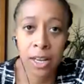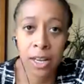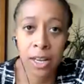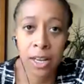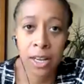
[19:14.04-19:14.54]

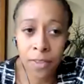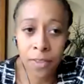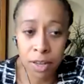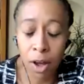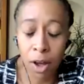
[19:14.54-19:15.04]
But
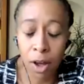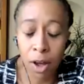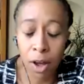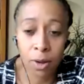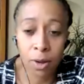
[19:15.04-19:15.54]
there is a
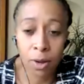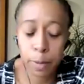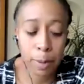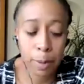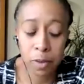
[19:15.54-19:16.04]
whole host
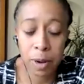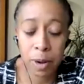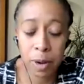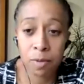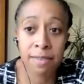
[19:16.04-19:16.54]
of people who
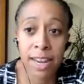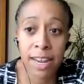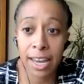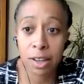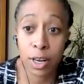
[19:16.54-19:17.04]
have been really,
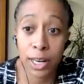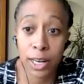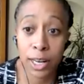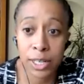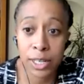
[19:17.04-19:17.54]
really
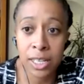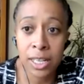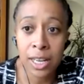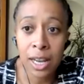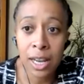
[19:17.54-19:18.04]

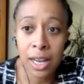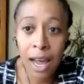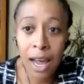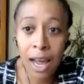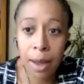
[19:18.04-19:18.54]
excluded.
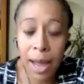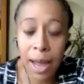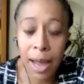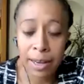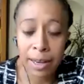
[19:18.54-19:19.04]

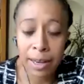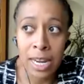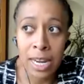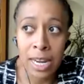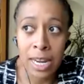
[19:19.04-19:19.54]
And
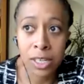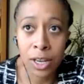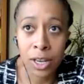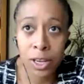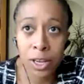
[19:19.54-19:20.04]
we need
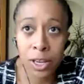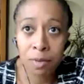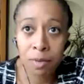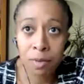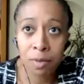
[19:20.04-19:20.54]
to
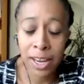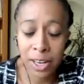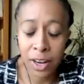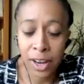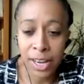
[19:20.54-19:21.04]

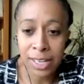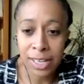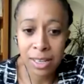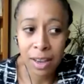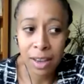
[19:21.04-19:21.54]

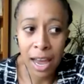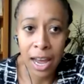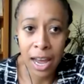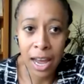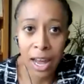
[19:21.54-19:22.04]
recognize
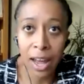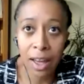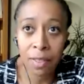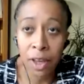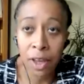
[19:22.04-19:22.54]

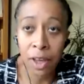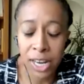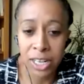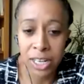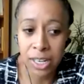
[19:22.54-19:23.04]
those
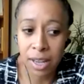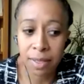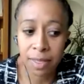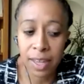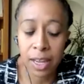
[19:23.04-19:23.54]

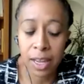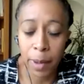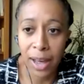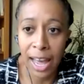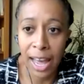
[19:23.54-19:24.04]
challenges and think
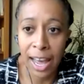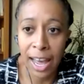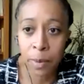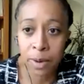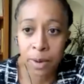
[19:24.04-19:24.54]
about
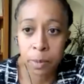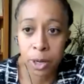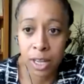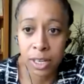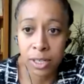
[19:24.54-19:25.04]
how we
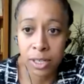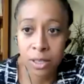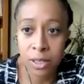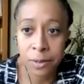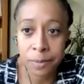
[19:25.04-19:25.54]
respond to
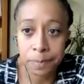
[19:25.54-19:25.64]
those.